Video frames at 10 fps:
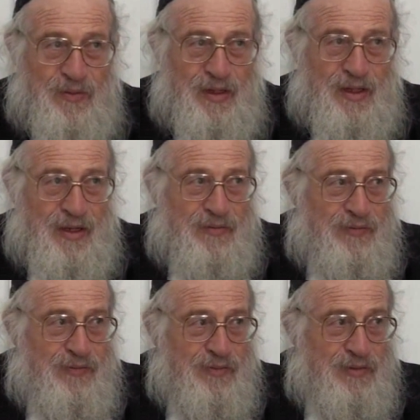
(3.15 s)
We
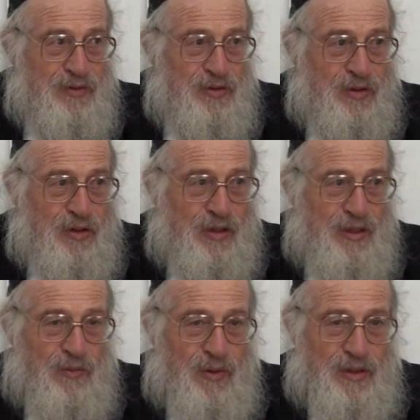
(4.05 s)
have
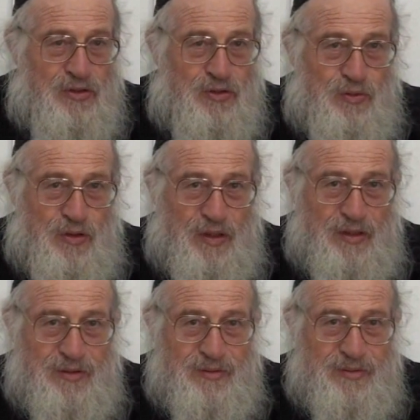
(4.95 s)
only one Shmuel.
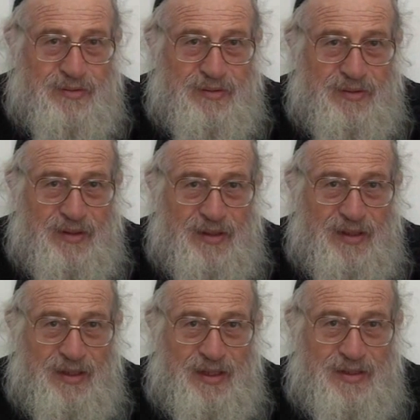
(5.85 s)

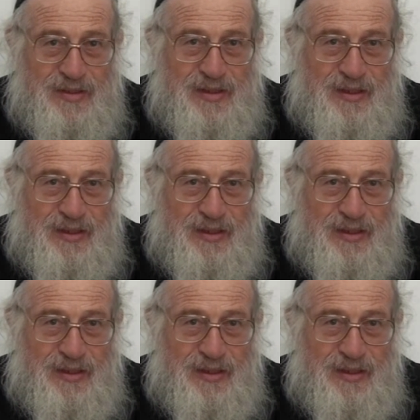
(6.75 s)
In